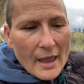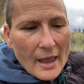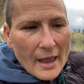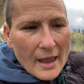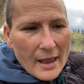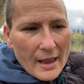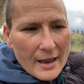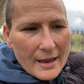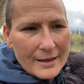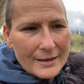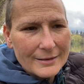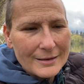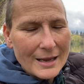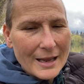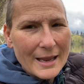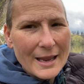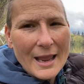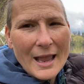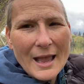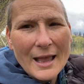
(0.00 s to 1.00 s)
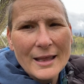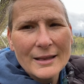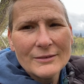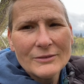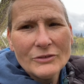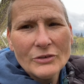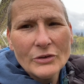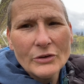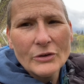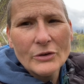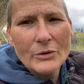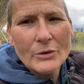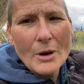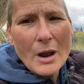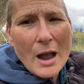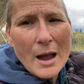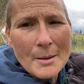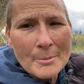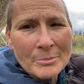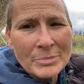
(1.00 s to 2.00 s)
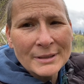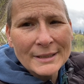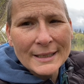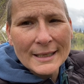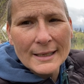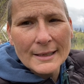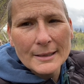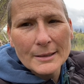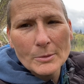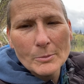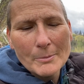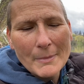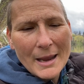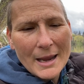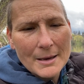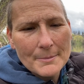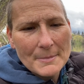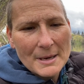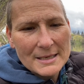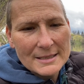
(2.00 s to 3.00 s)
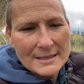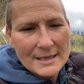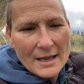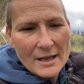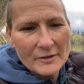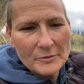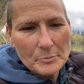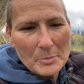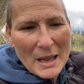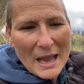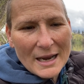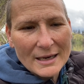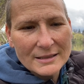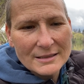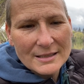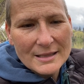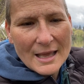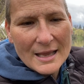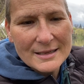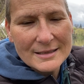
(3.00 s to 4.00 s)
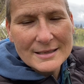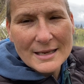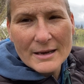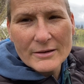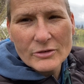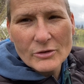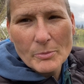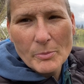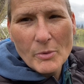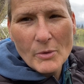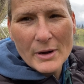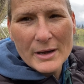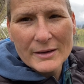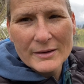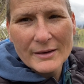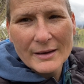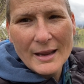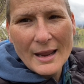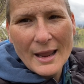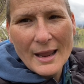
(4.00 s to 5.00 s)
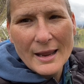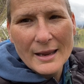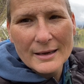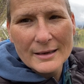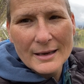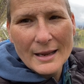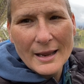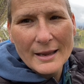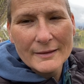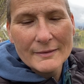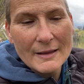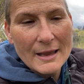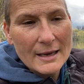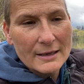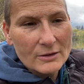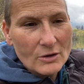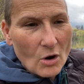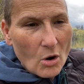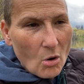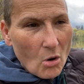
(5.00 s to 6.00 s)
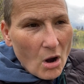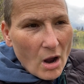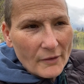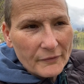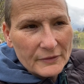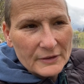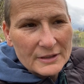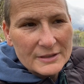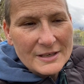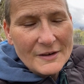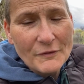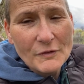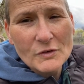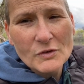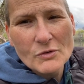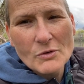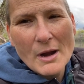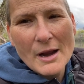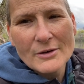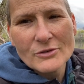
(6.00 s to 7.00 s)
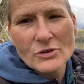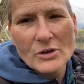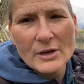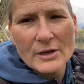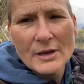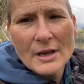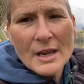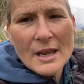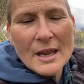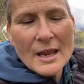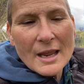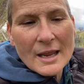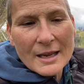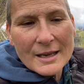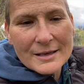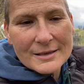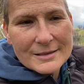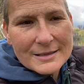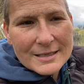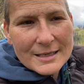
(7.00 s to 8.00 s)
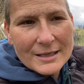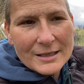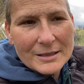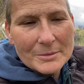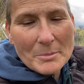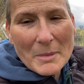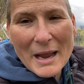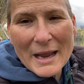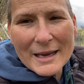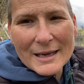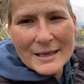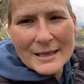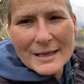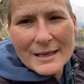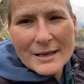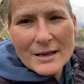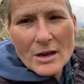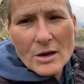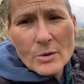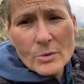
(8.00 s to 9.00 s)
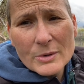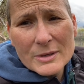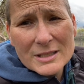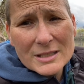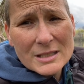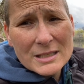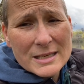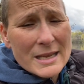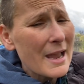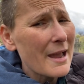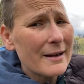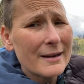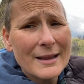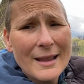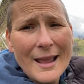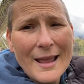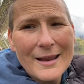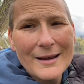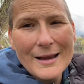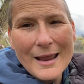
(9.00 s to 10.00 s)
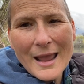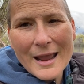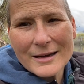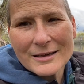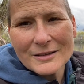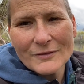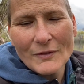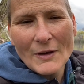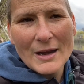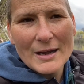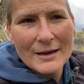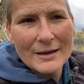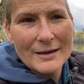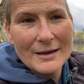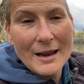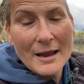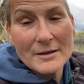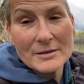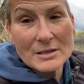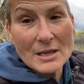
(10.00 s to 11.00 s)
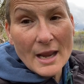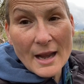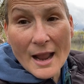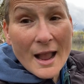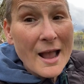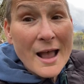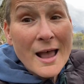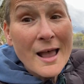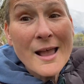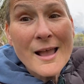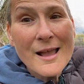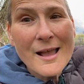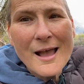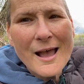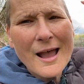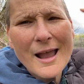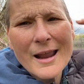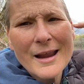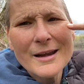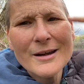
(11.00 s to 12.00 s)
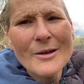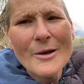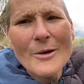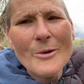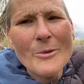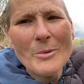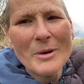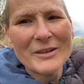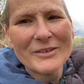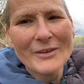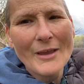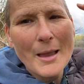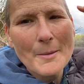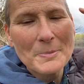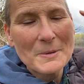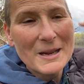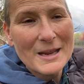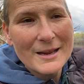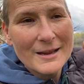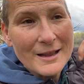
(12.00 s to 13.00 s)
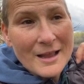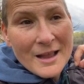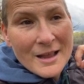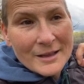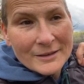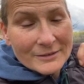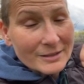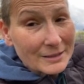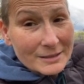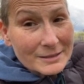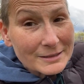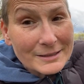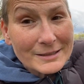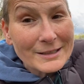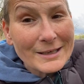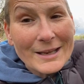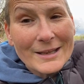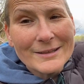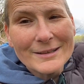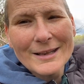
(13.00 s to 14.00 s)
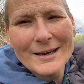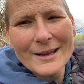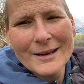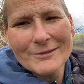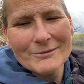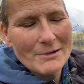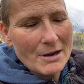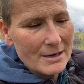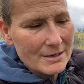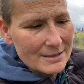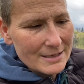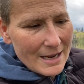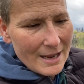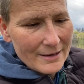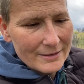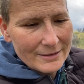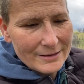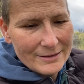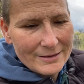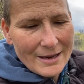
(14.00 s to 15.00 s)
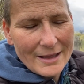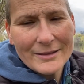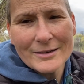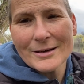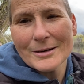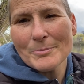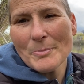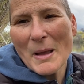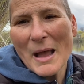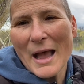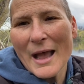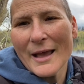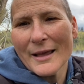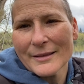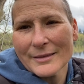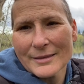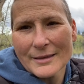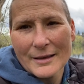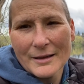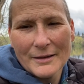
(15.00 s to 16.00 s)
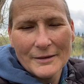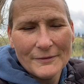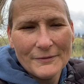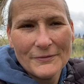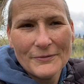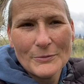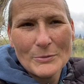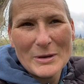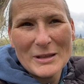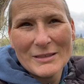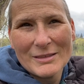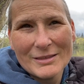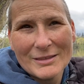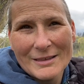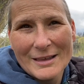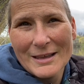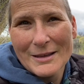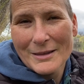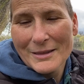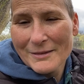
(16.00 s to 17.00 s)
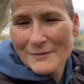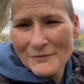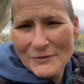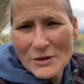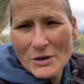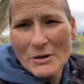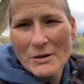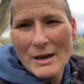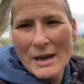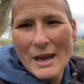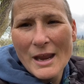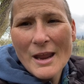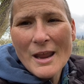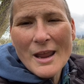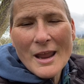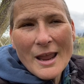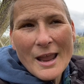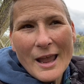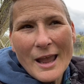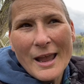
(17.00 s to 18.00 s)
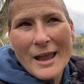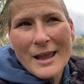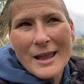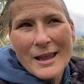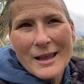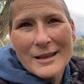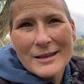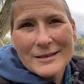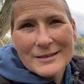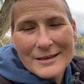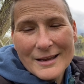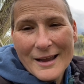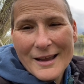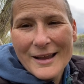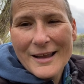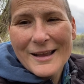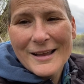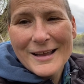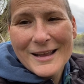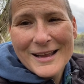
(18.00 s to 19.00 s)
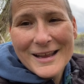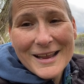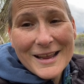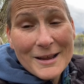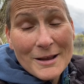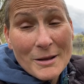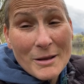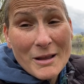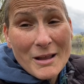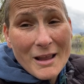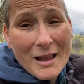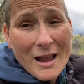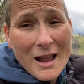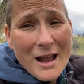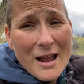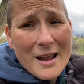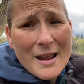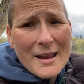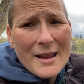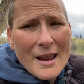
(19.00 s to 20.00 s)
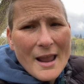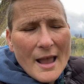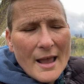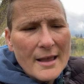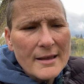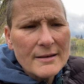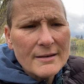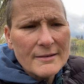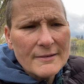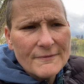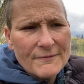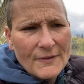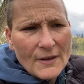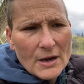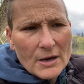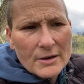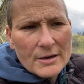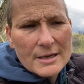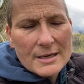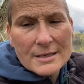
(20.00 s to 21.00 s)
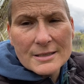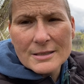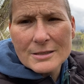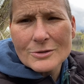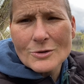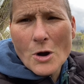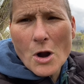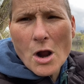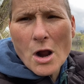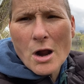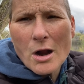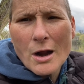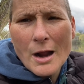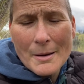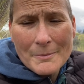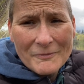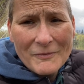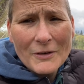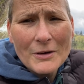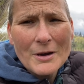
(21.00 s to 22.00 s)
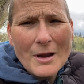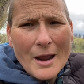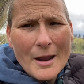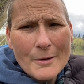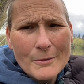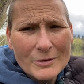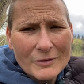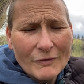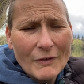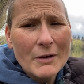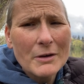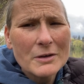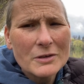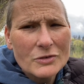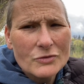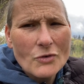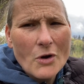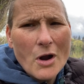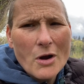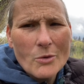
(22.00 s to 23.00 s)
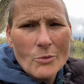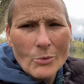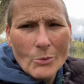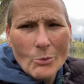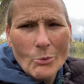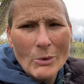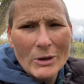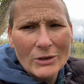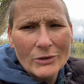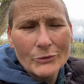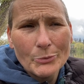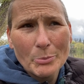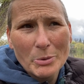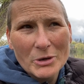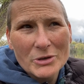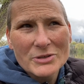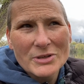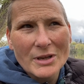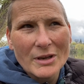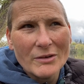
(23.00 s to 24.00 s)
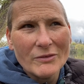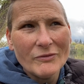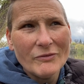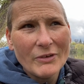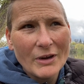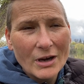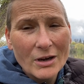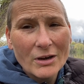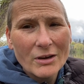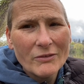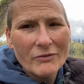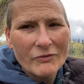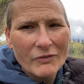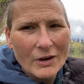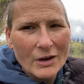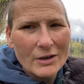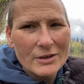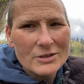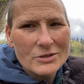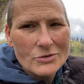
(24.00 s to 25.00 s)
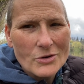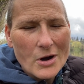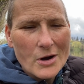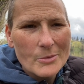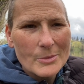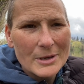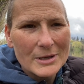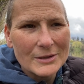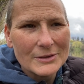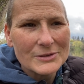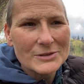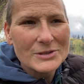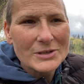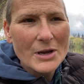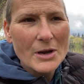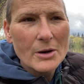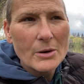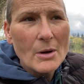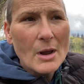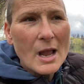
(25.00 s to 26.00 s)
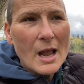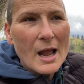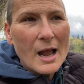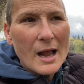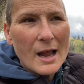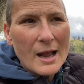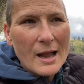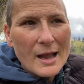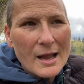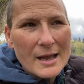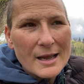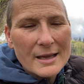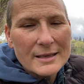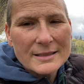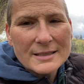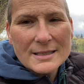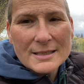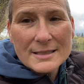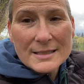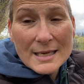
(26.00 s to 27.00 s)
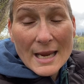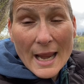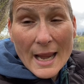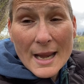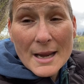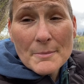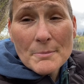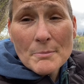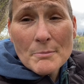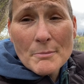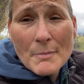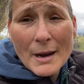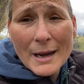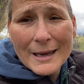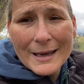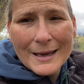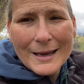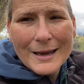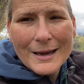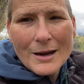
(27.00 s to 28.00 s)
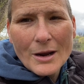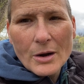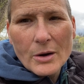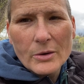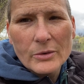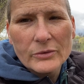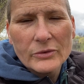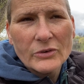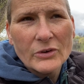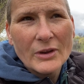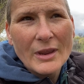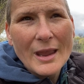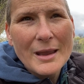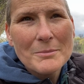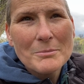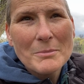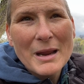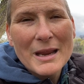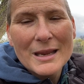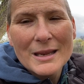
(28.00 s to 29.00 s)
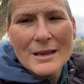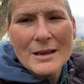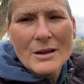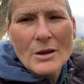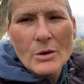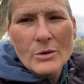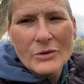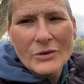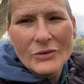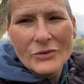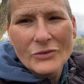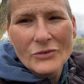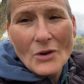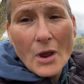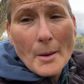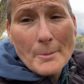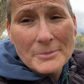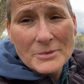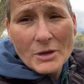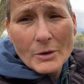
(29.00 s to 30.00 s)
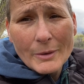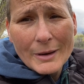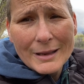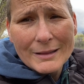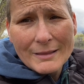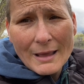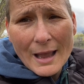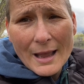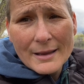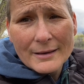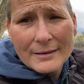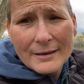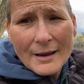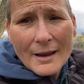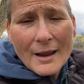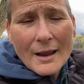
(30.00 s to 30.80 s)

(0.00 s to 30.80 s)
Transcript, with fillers: And I had to humbly make myself back to that center point again and then go off in a different direction until my ego was yet again activated. And I was like, ah, I know what's happening. Da, da, da, and then I'd run down another path of with uh, Fury, and uh, it, it, I had a very strong. I'm very. I was very strong-willed person. Very, very strong-willed. So, uh, to tame my ego, to get my ego to stop doing that,